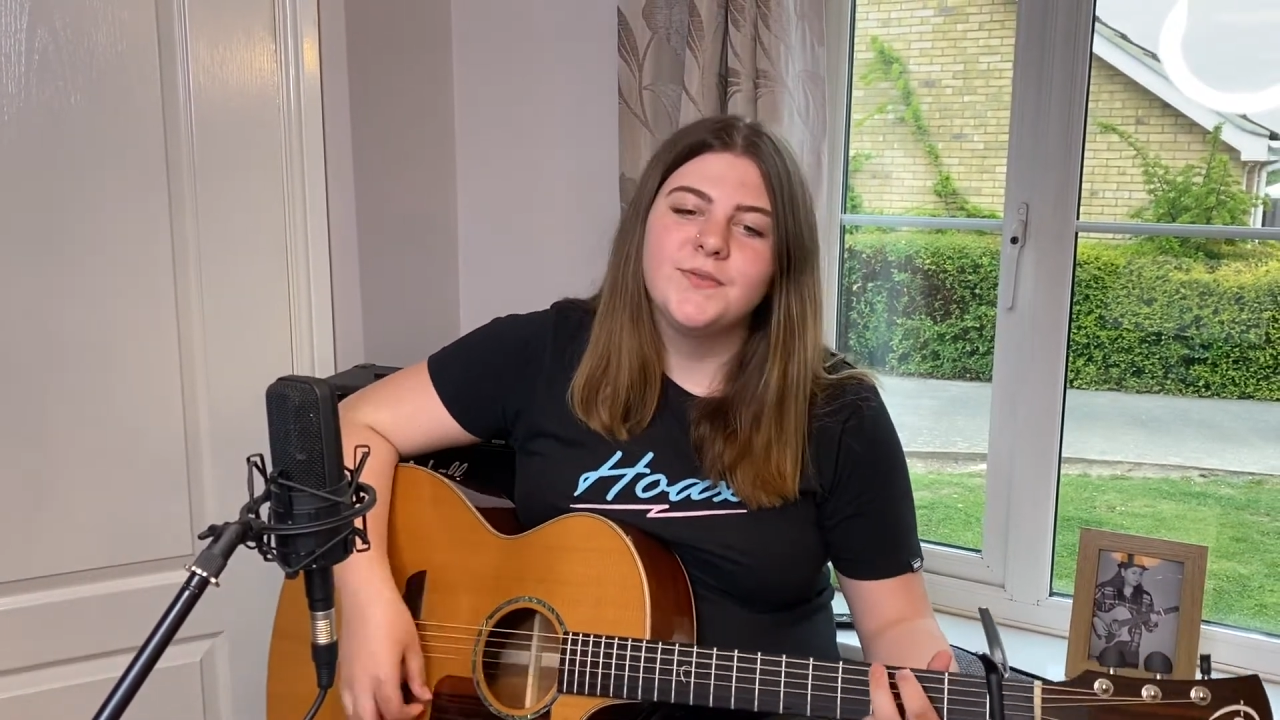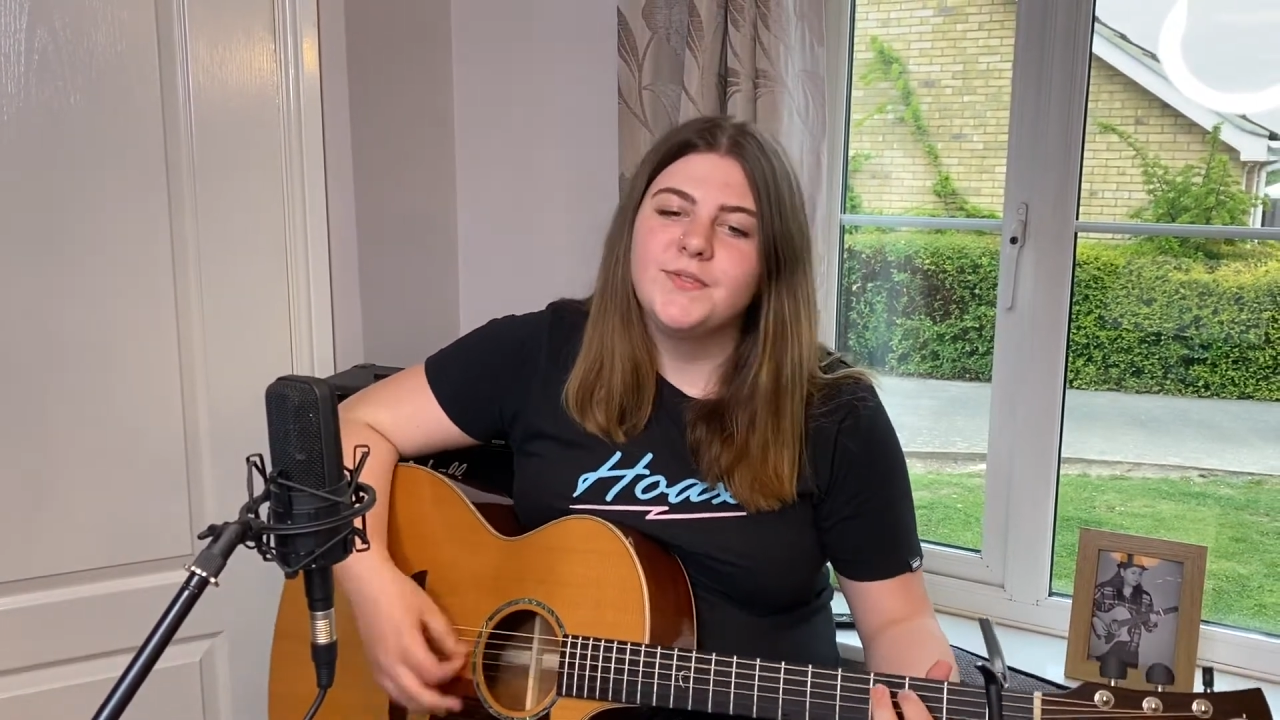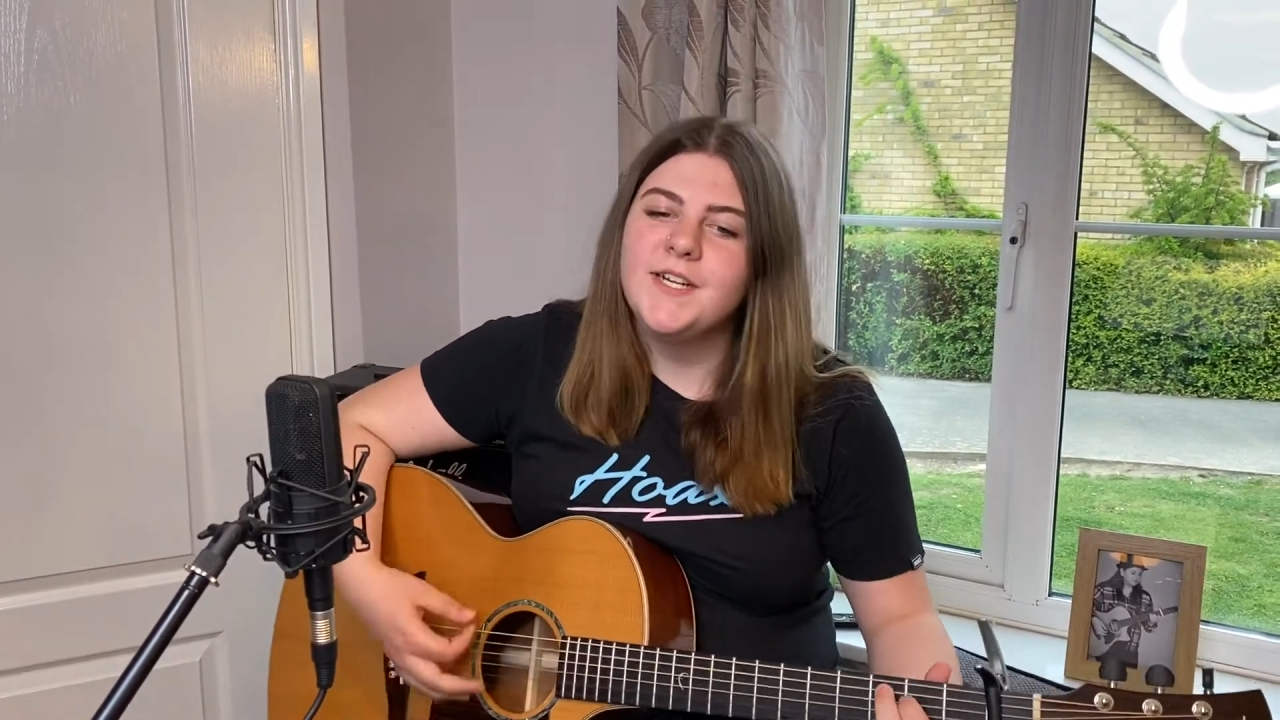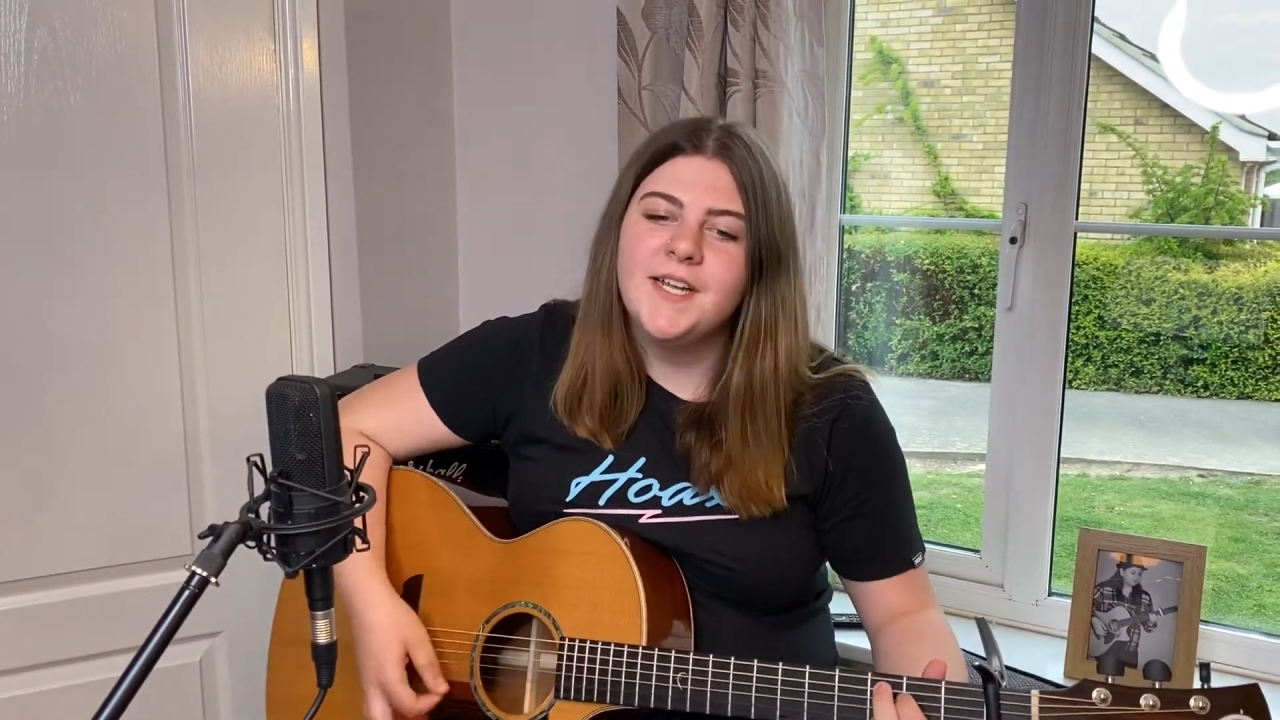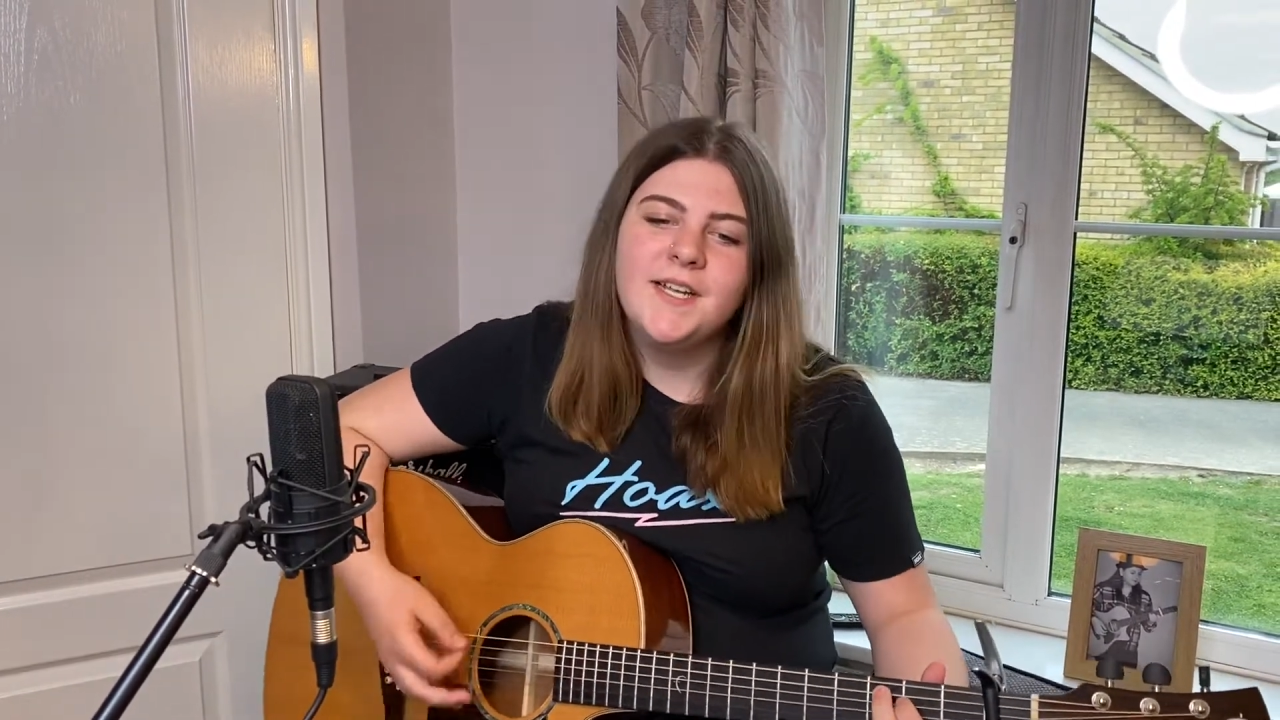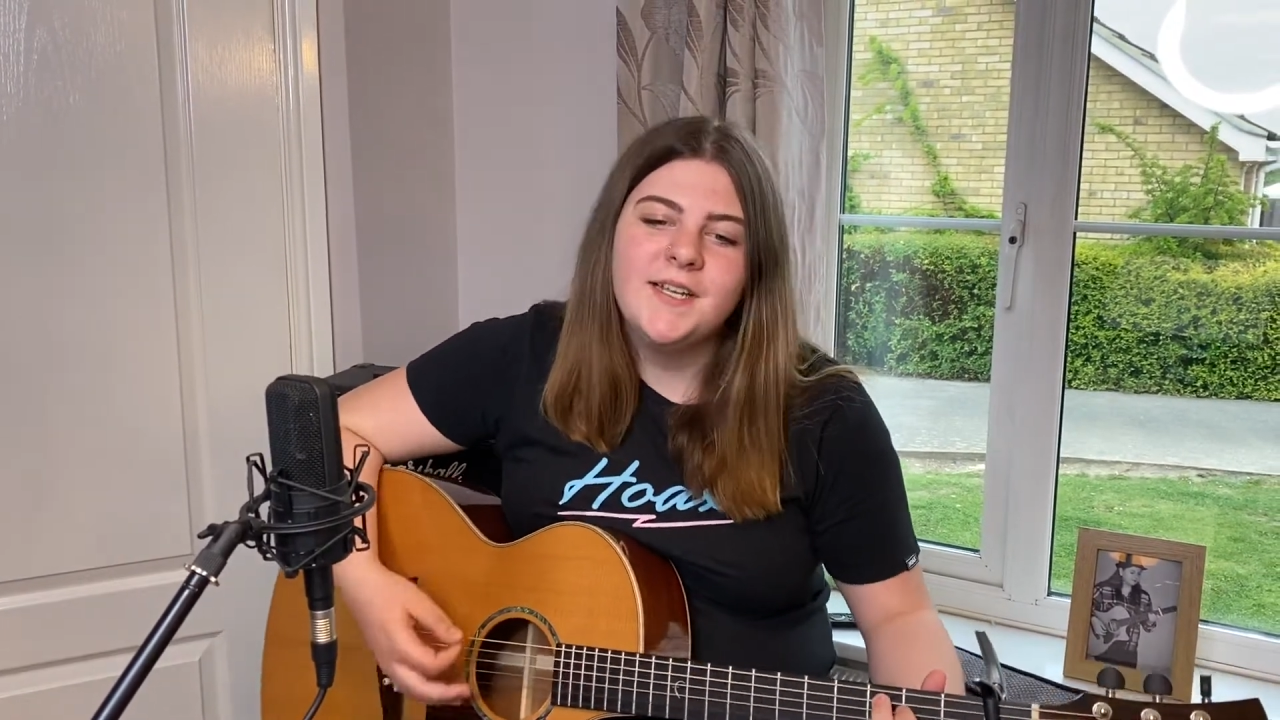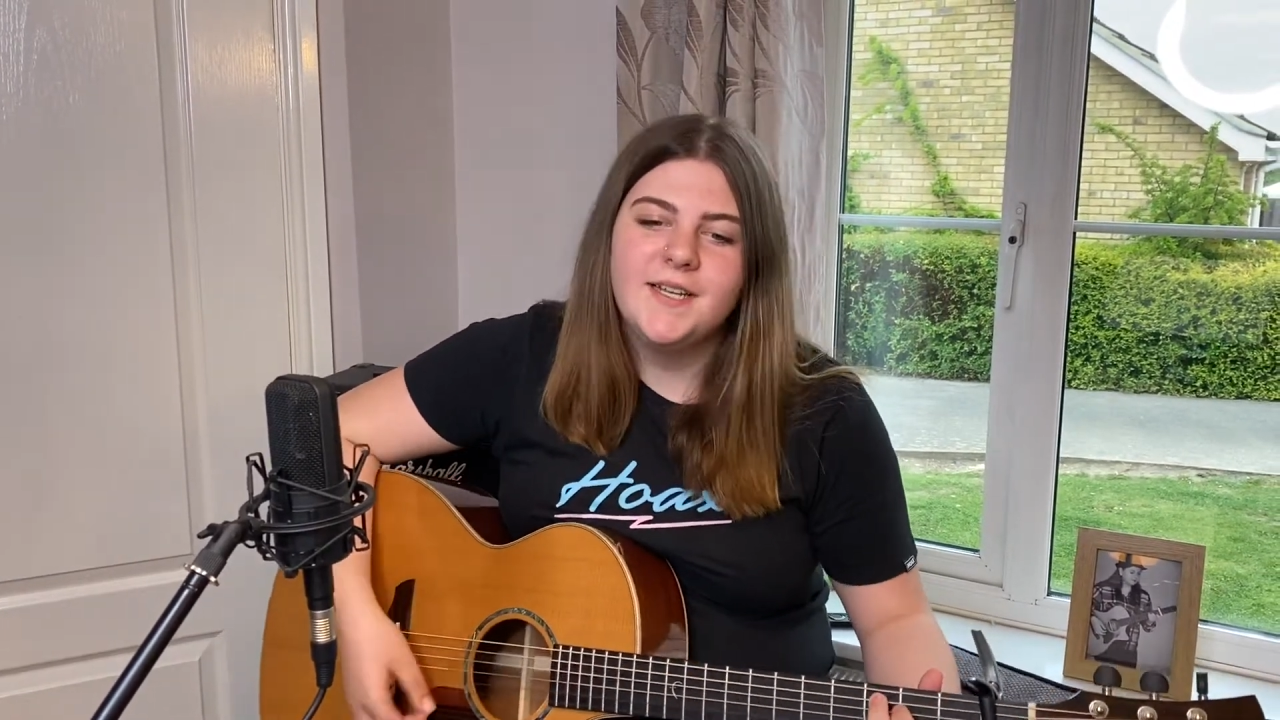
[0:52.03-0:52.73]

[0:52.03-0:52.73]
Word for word: for free.